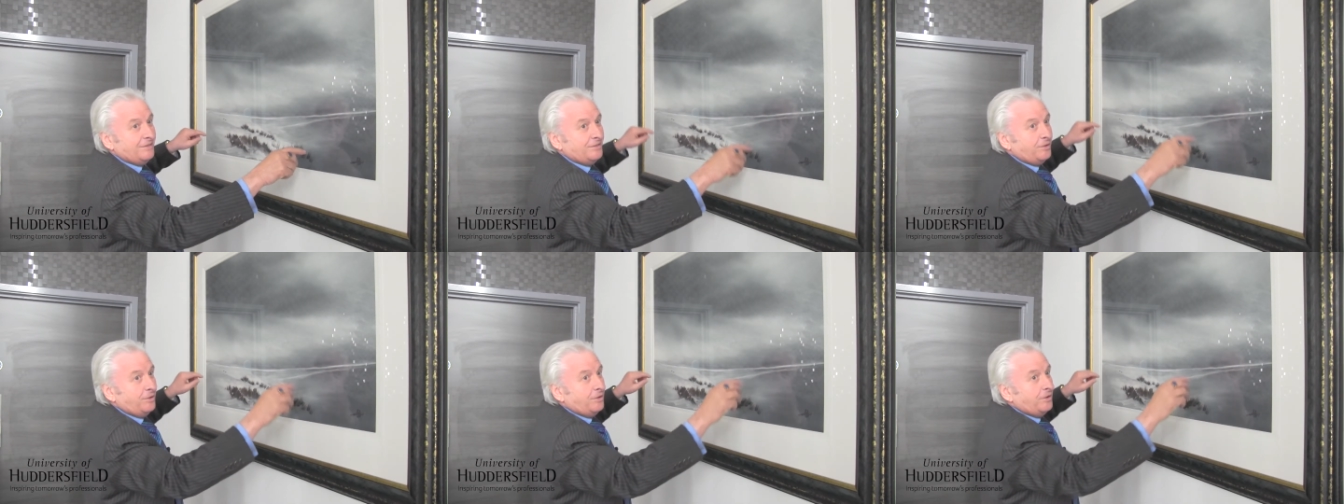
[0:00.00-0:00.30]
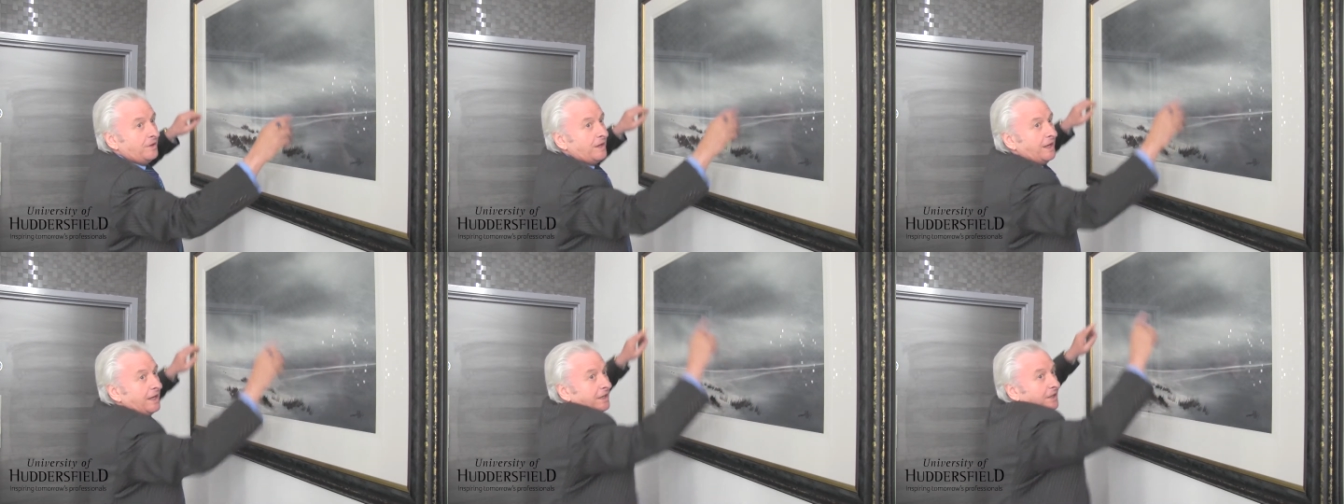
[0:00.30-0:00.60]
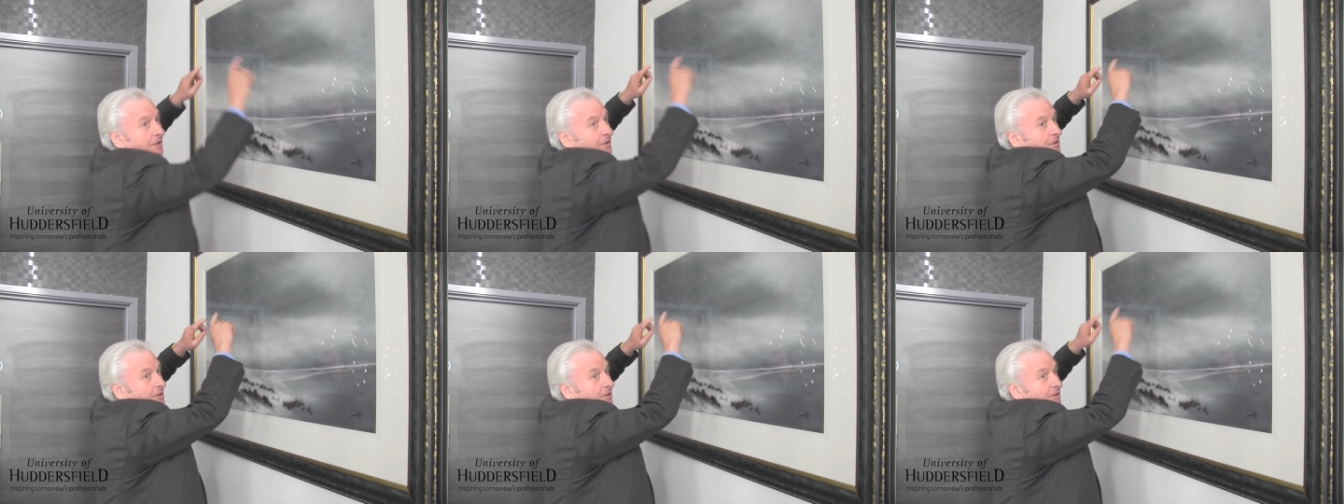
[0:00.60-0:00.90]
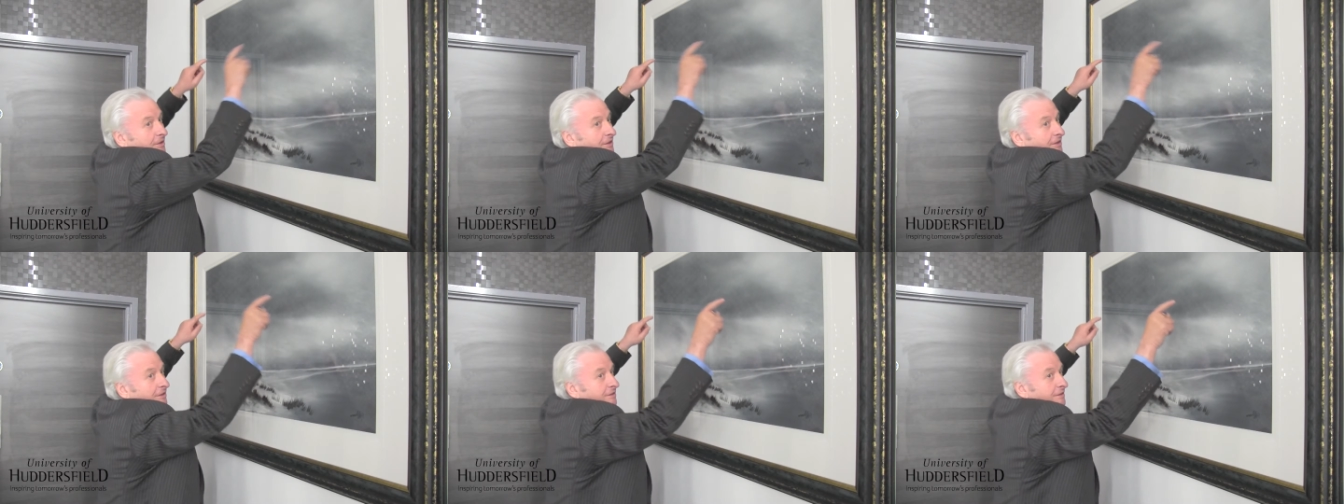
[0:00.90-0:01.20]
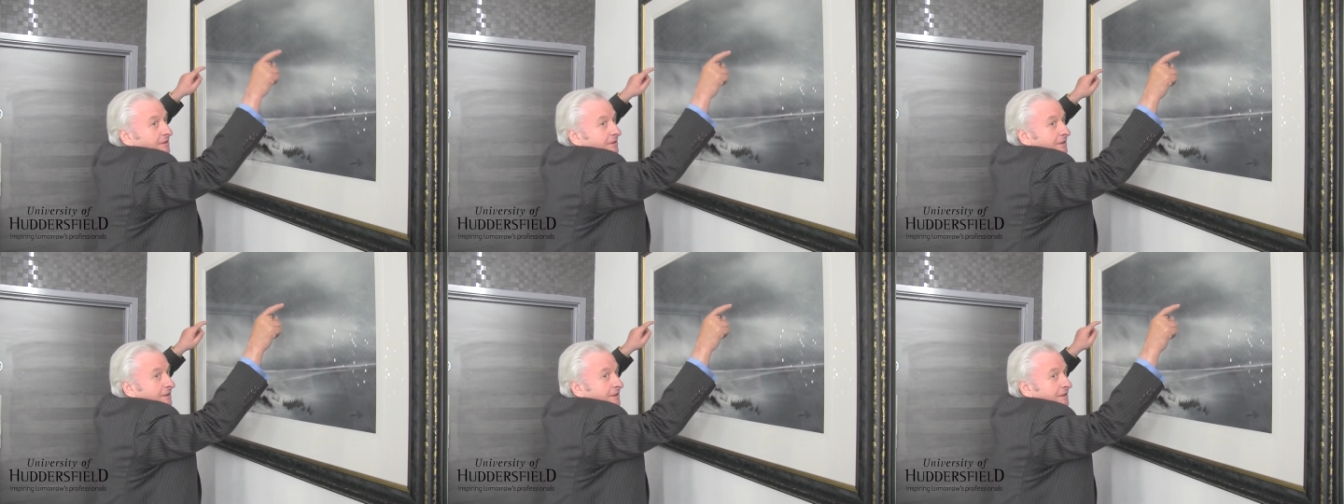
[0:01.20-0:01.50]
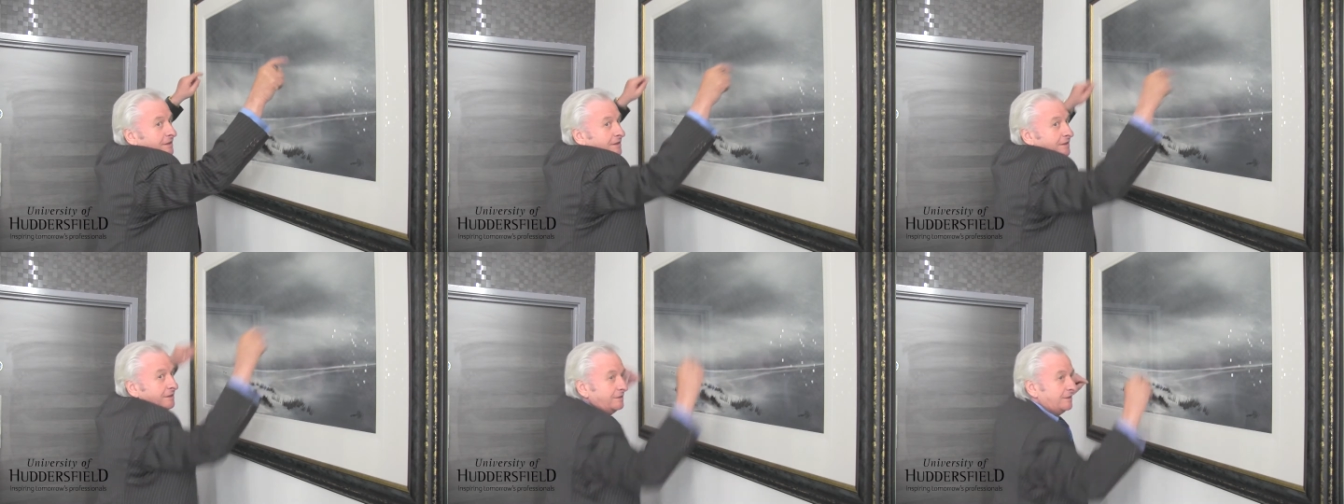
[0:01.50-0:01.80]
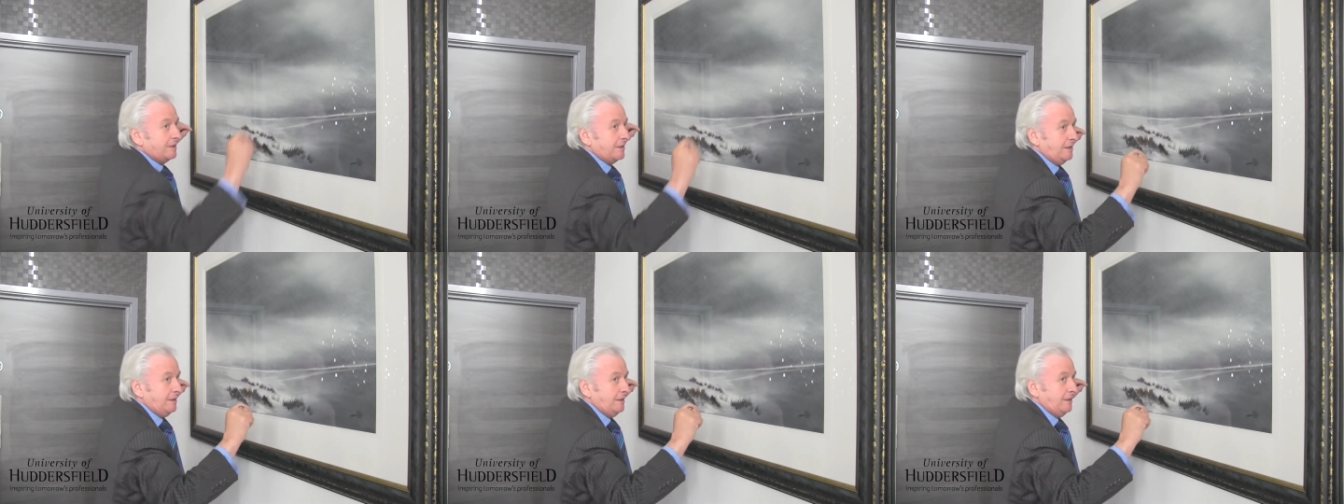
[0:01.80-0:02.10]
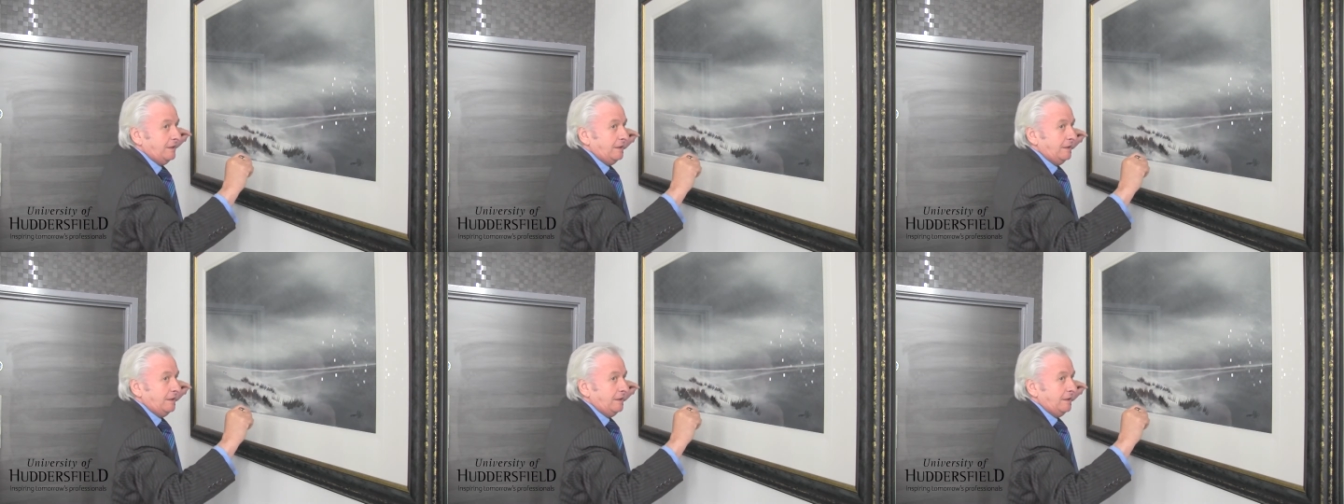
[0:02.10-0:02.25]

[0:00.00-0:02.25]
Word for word: Four light corners, see?